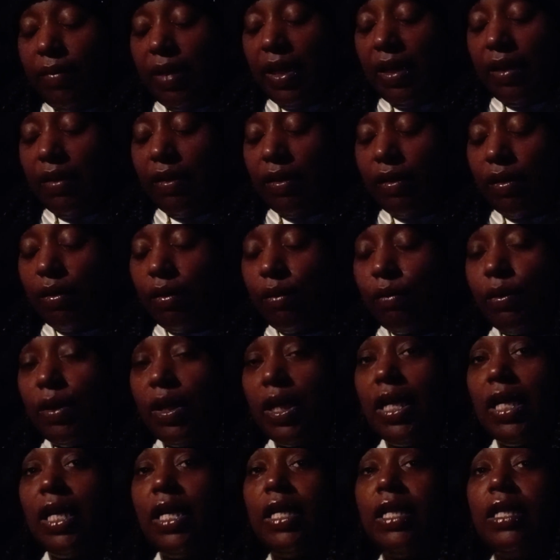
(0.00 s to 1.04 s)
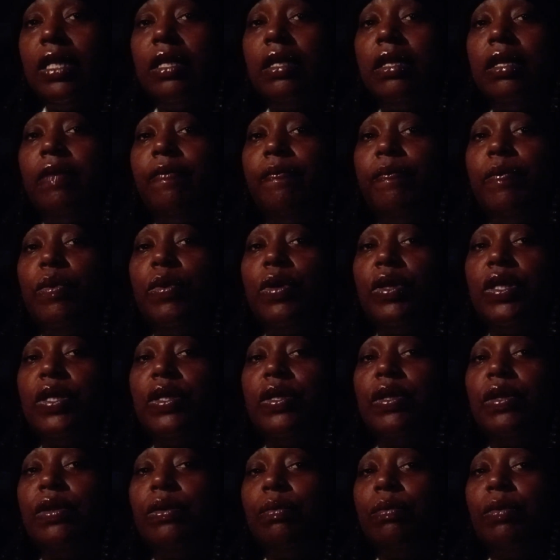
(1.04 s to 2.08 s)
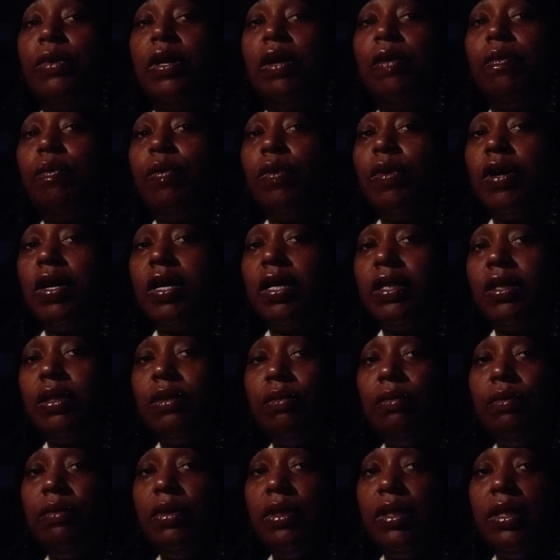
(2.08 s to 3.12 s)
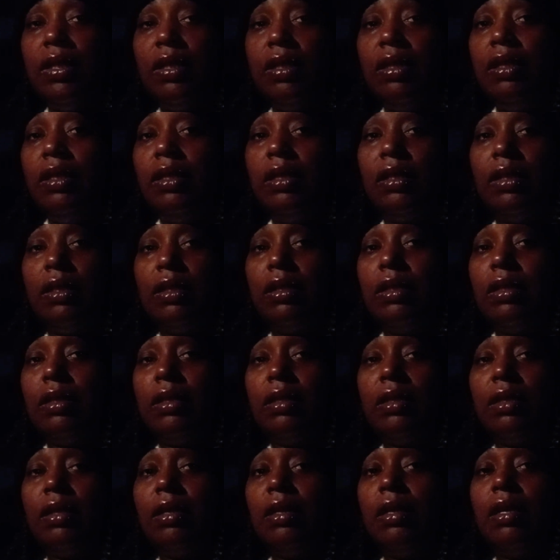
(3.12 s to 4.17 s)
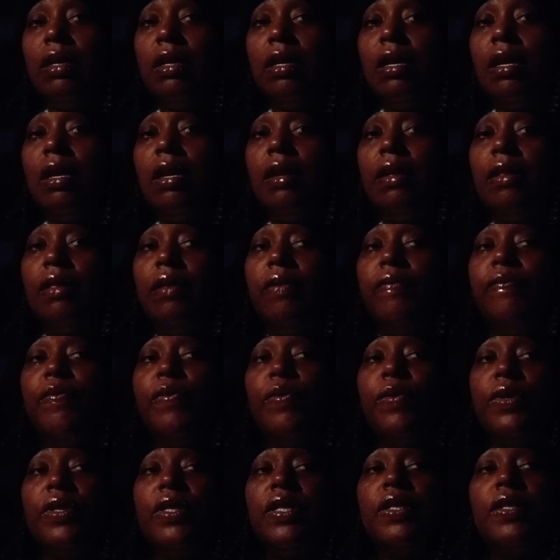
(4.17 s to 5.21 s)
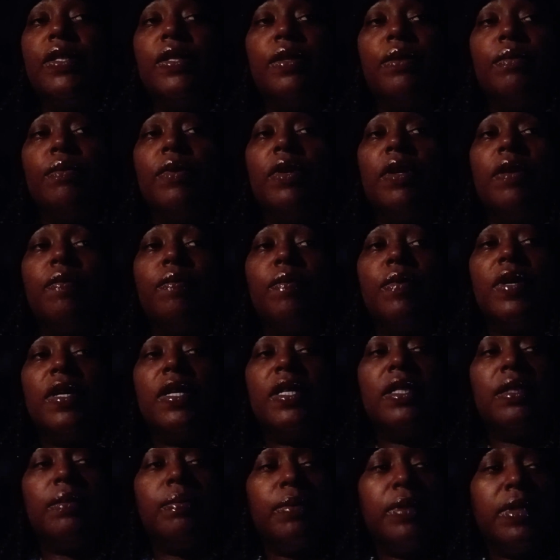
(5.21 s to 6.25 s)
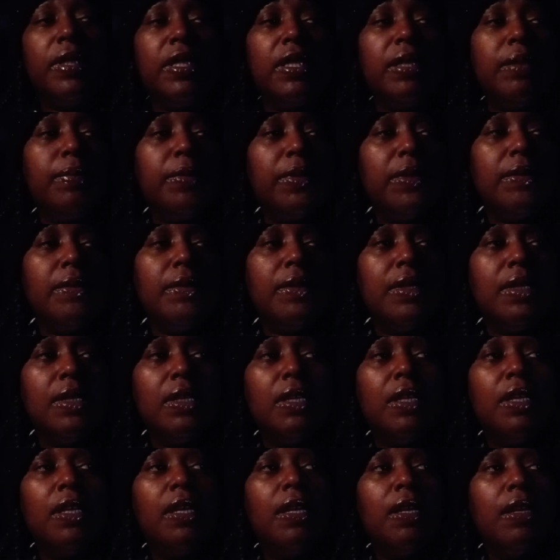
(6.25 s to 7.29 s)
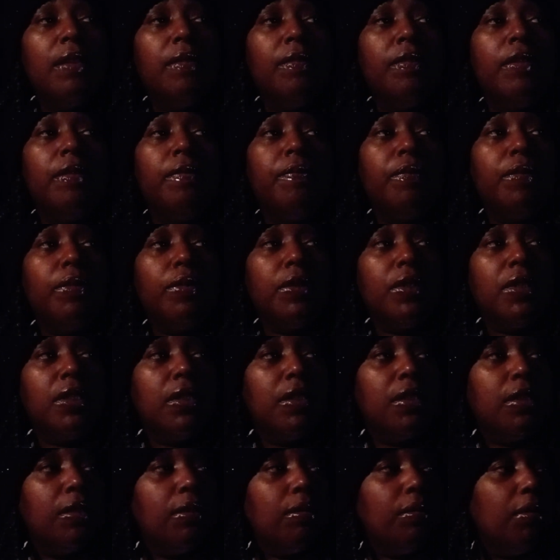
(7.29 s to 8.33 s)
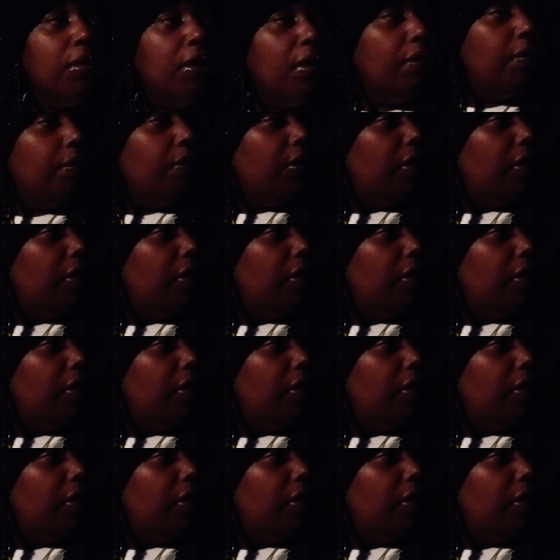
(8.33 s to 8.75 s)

me the three, the four to the three of wands. Who is this? The four to the three of wands, please, Spirit. The four to the three of